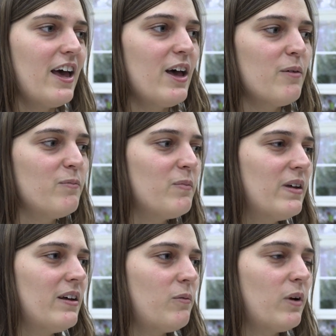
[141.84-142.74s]
um,
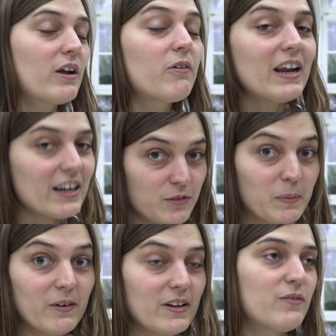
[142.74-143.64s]
well a great
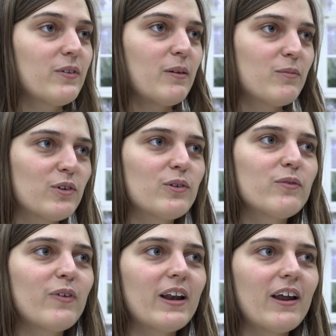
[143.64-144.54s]
experience for them to
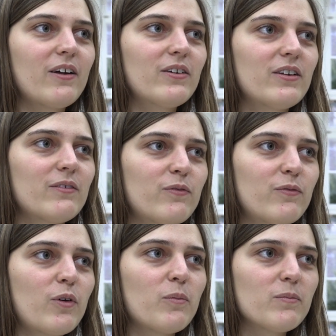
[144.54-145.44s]
find out
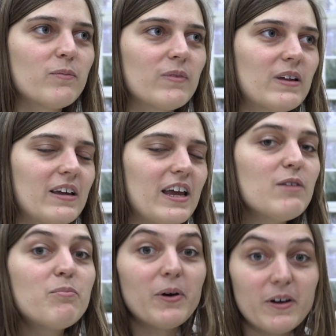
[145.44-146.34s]
from
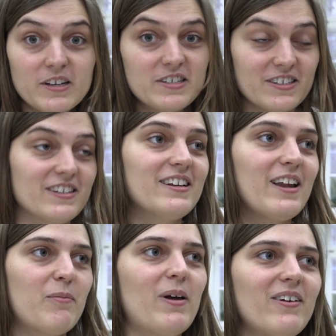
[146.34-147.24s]
in person
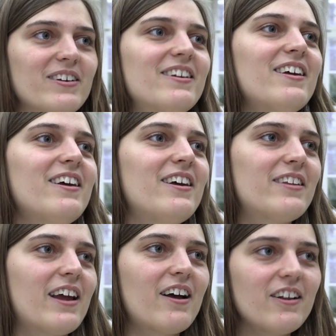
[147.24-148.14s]
about
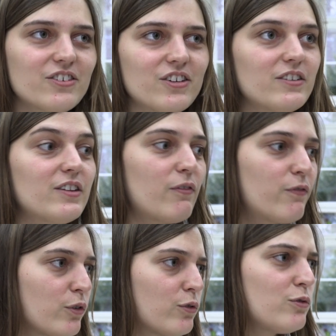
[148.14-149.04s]
their cultures, their
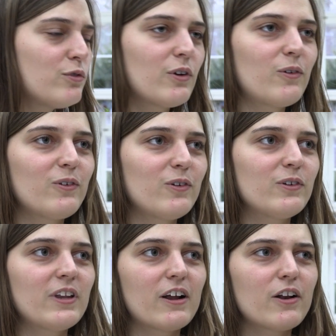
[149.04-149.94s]
food, all
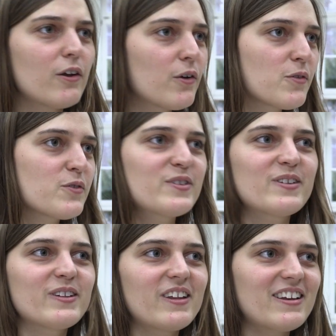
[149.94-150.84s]
their clothes,
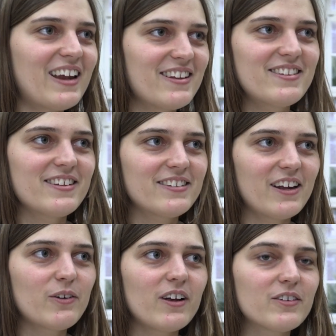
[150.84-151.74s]
their dances. They
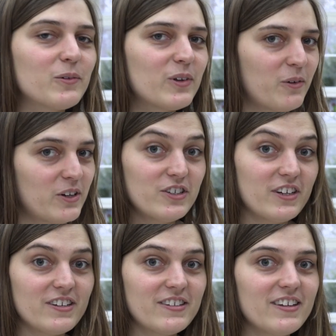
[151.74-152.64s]
could ask all the
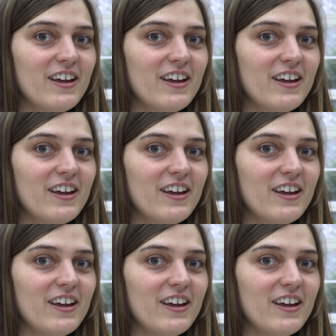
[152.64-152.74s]
questions